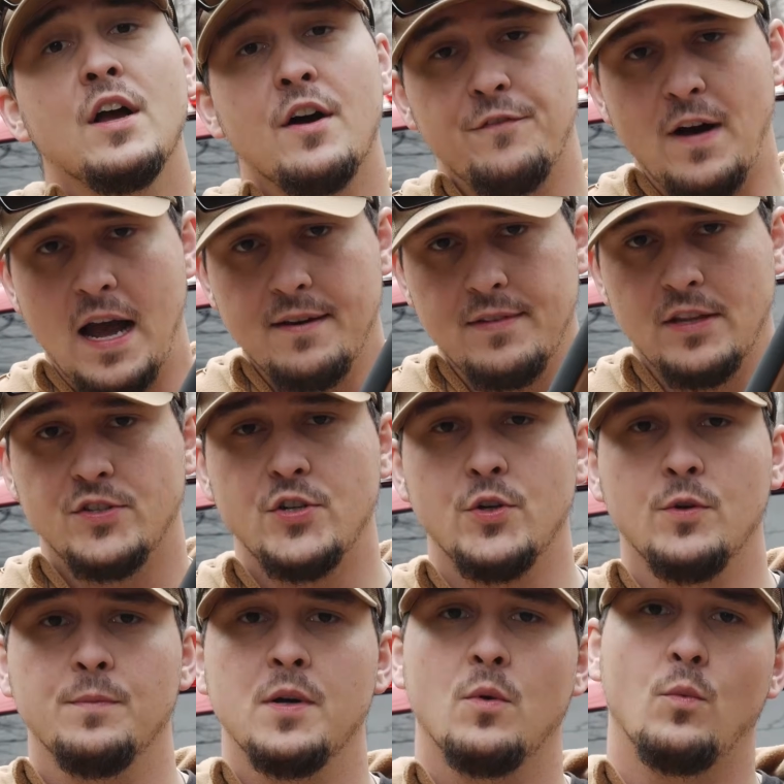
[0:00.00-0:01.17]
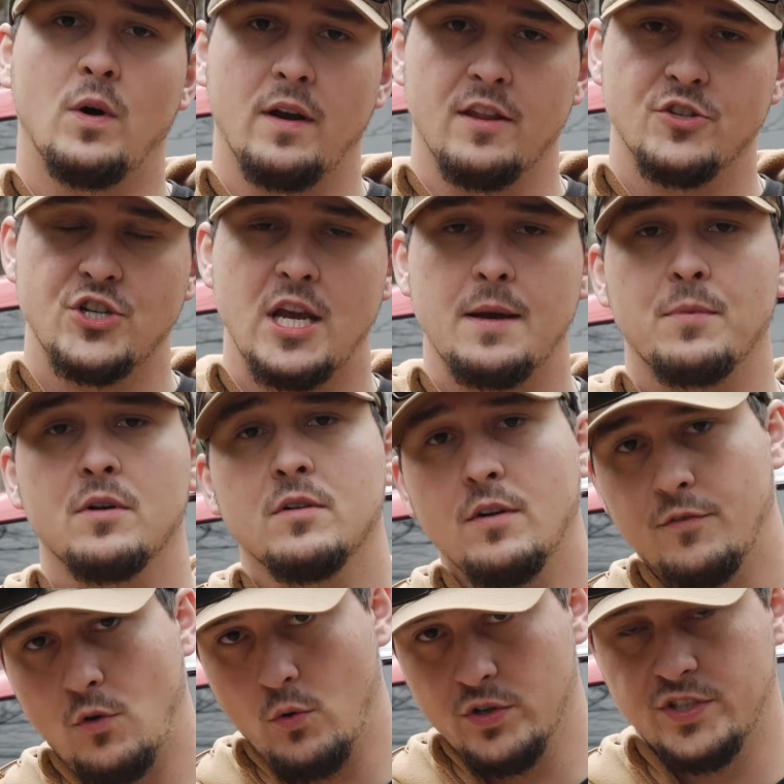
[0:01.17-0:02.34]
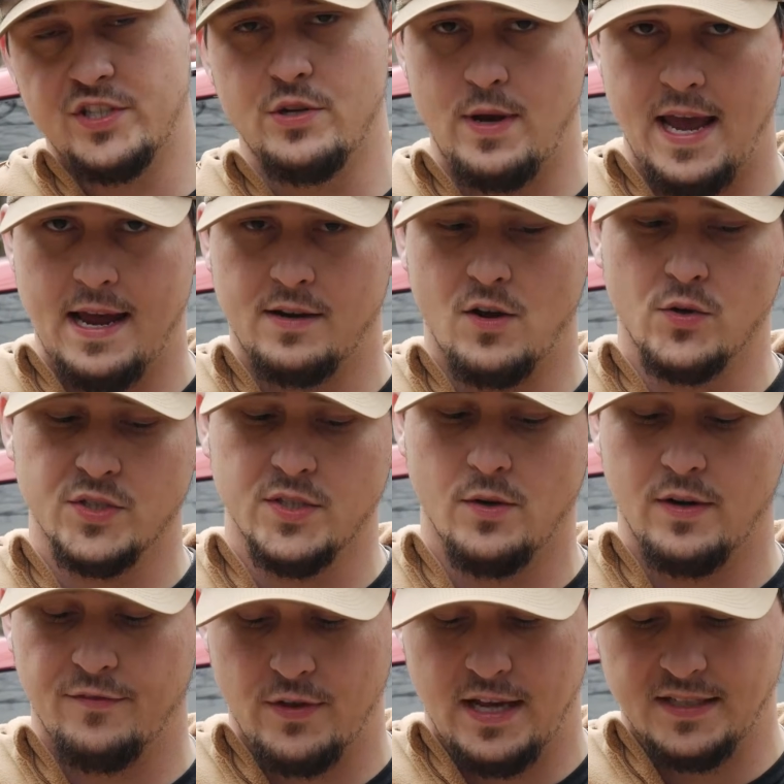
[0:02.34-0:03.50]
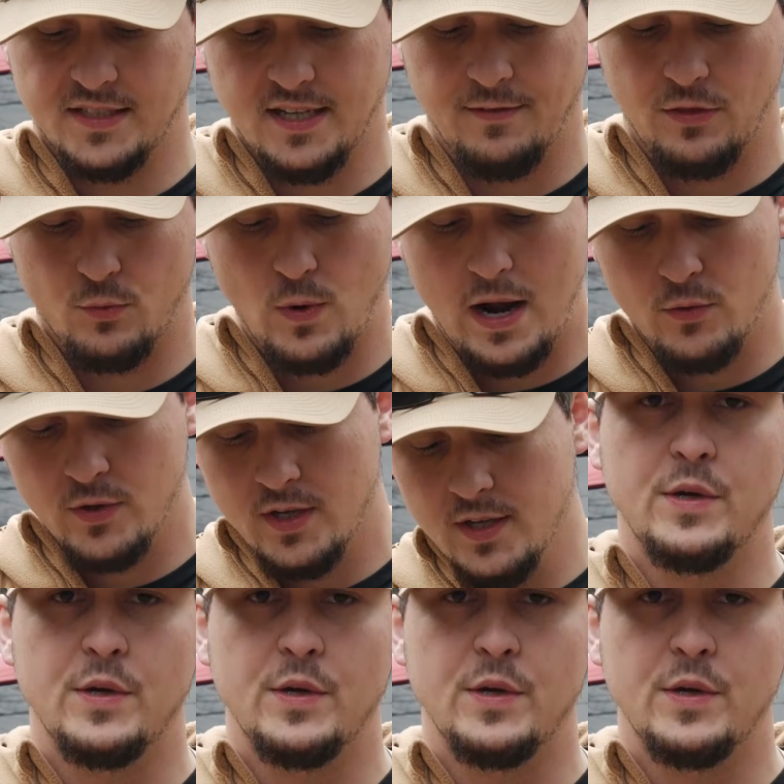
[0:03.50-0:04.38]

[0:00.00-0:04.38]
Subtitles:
5 in the tube, 1 in the chamber. Of course, you can ghost load it for that 7th round.